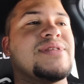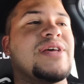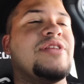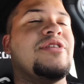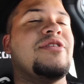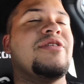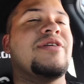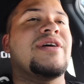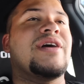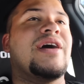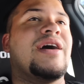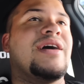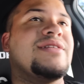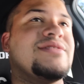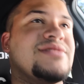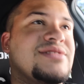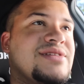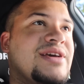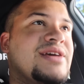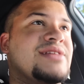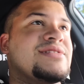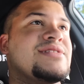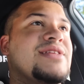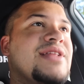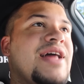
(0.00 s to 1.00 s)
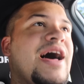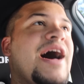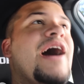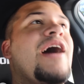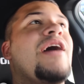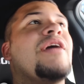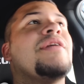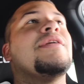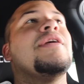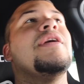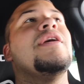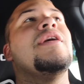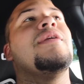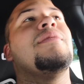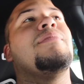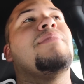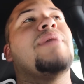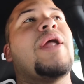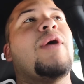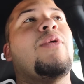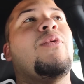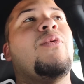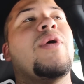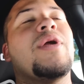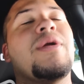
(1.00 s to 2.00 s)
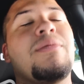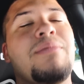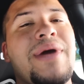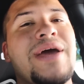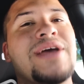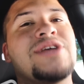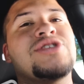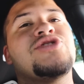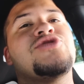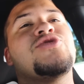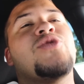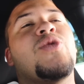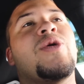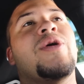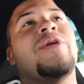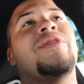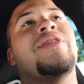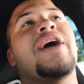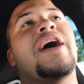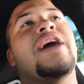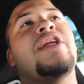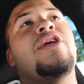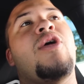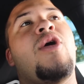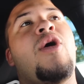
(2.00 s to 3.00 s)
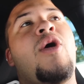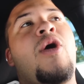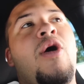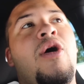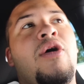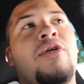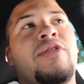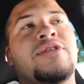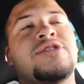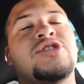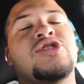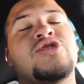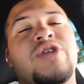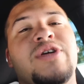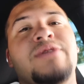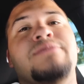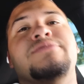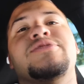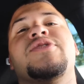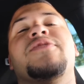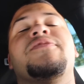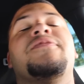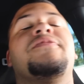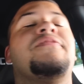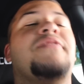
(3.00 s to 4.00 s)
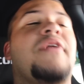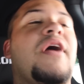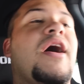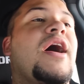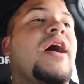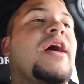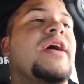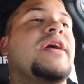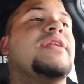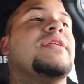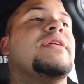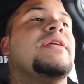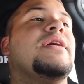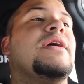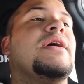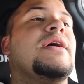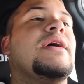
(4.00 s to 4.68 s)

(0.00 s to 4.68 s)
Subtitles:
I know it kind of gets loud, but I want to make sure that all the trims are fine,